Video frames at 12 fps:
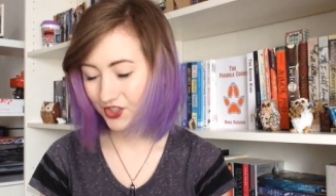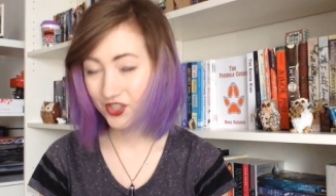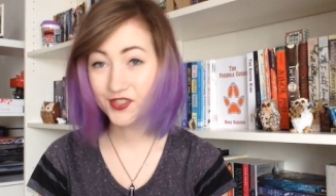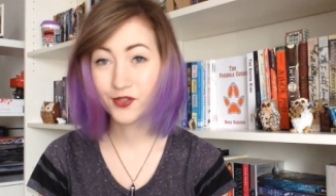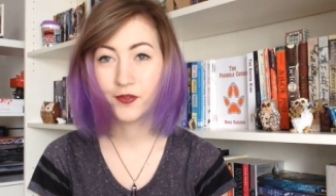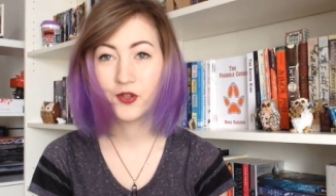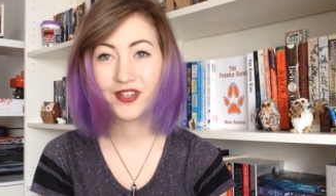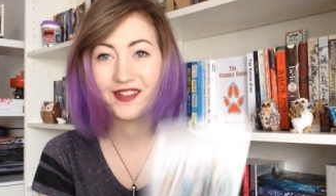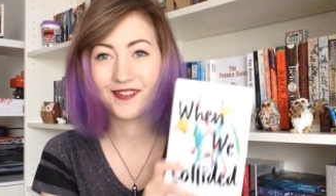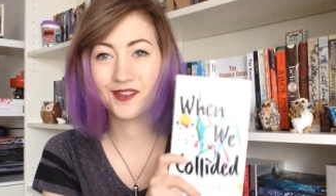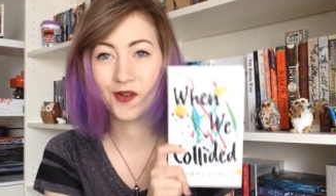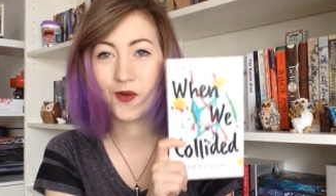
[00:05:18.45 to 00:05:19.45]
Just a few
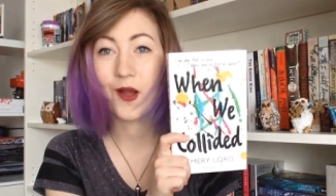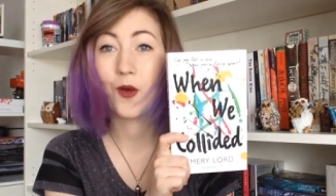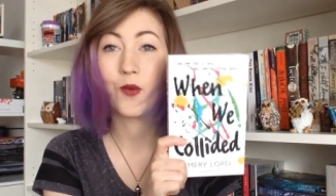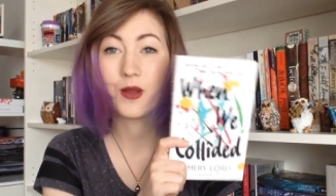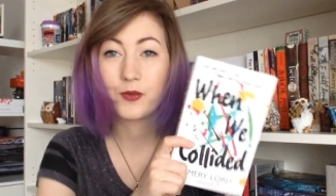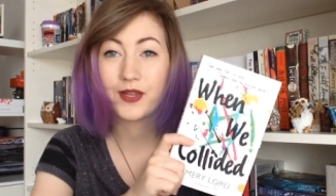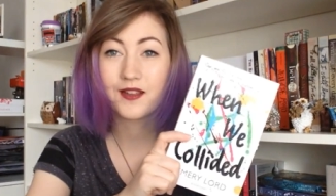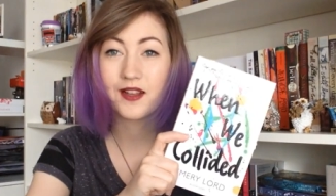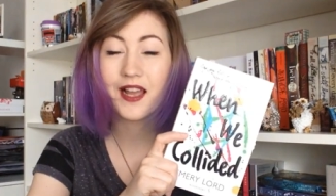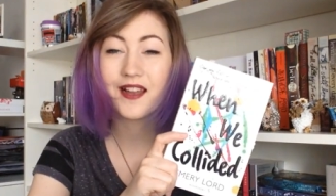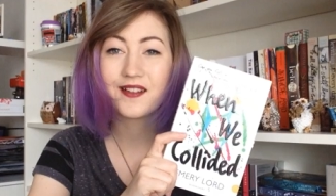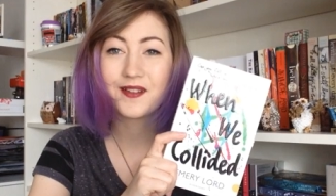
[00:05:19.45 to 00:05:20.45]
days ago, When We
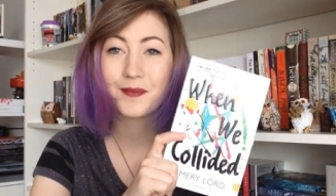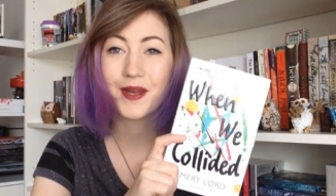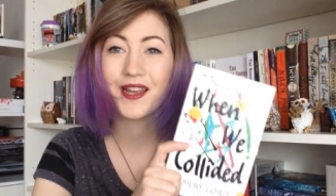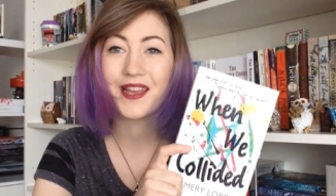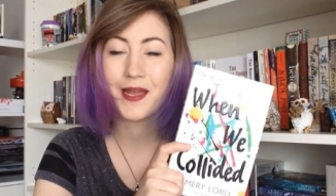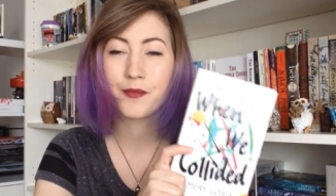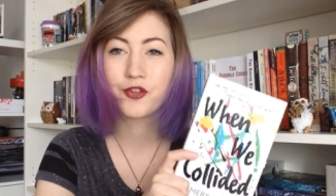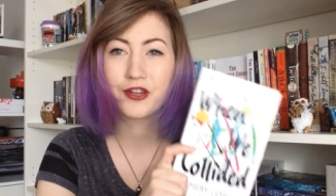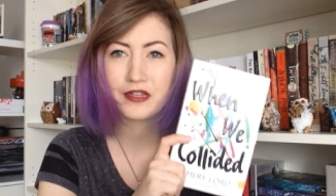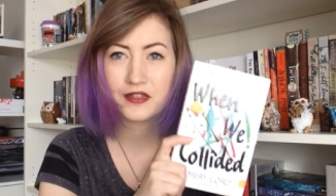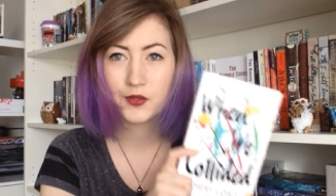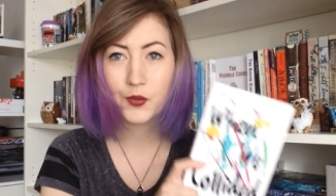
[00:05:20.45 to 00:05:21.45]
Collided by
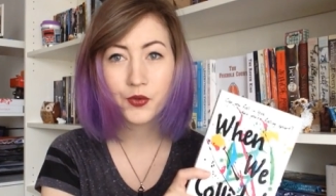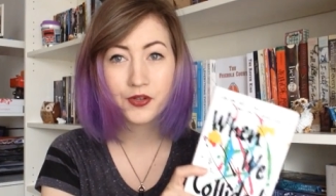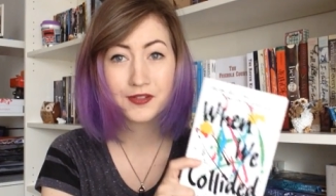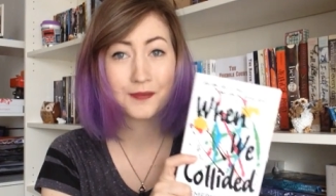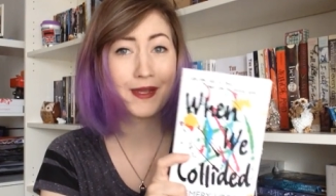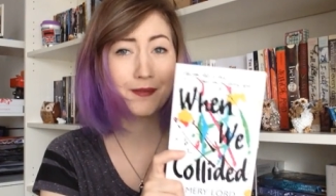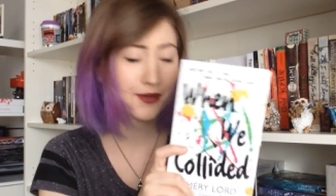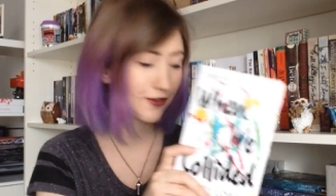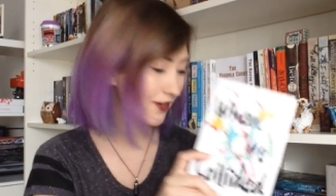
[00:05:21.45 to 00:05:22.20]
Emery Lord made me